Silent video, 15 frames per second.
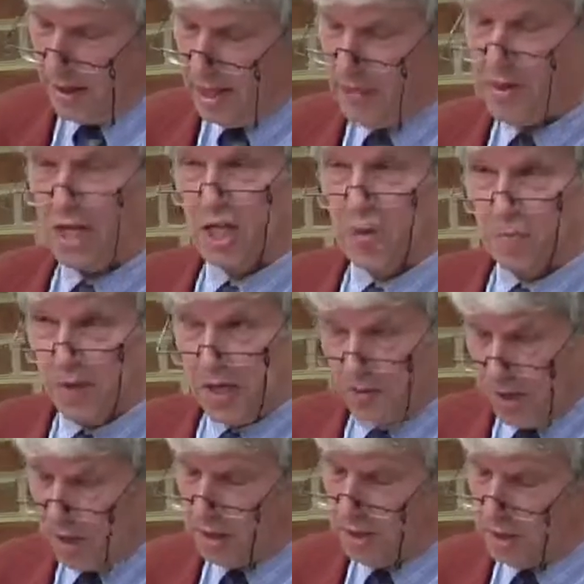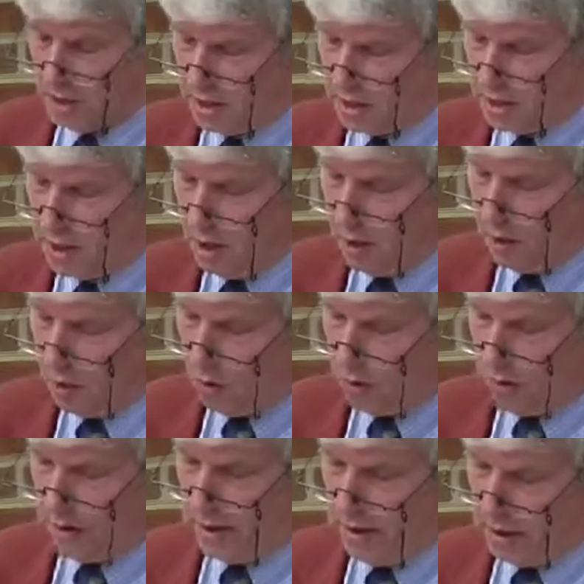Their experiences
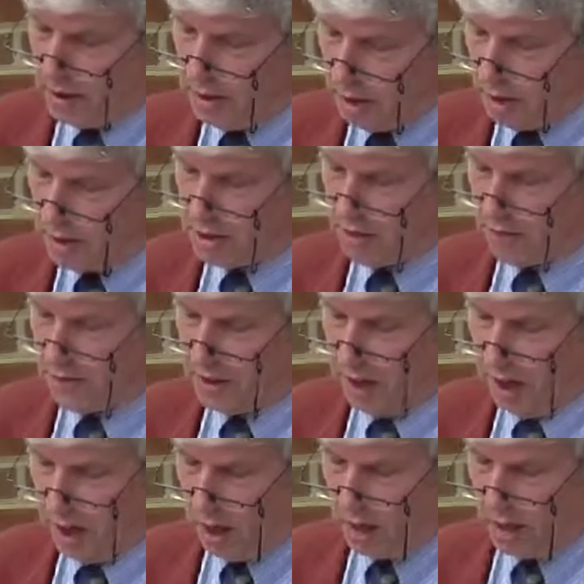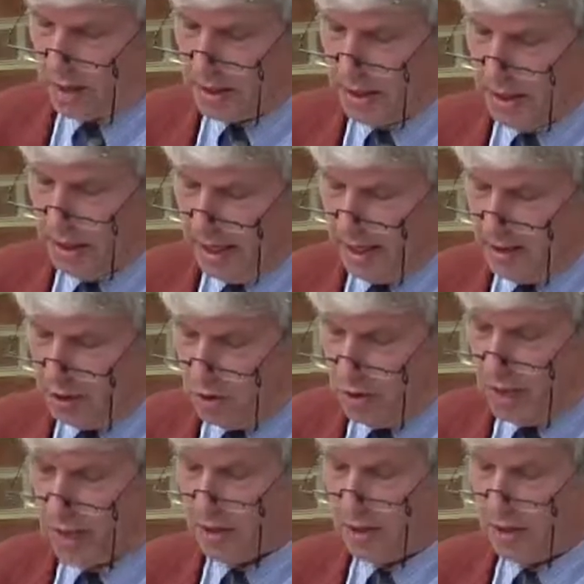or knowledge of the heart in
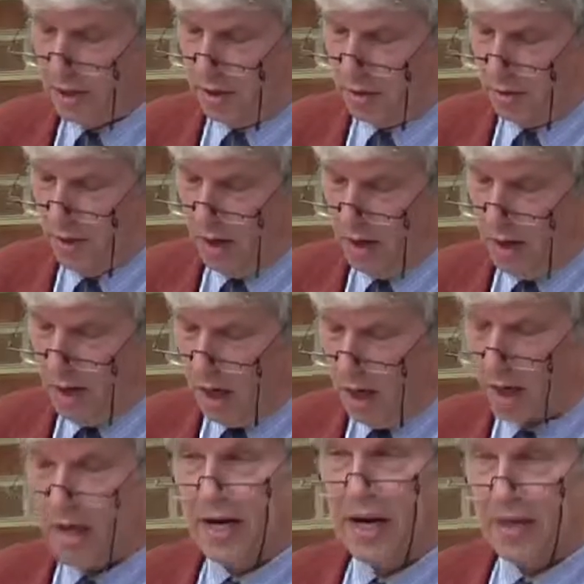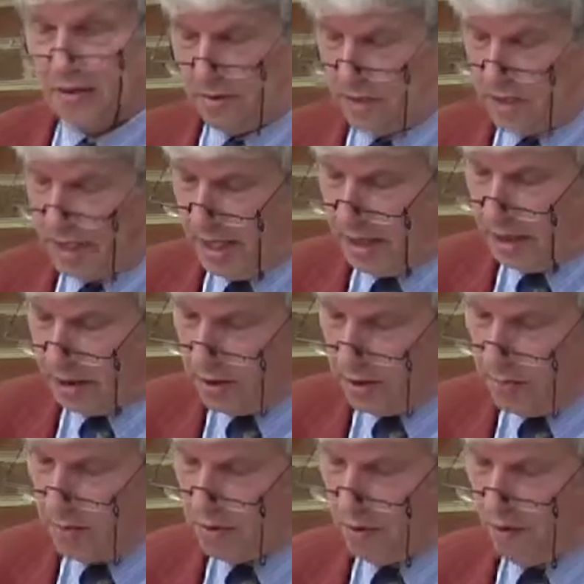doing so are gathered in a
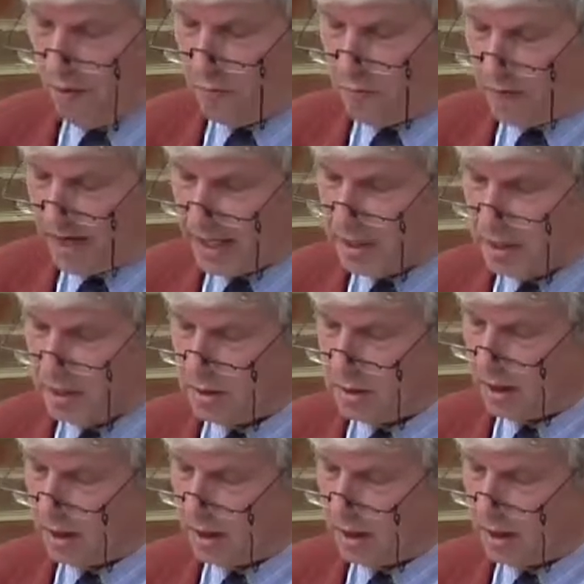number of practical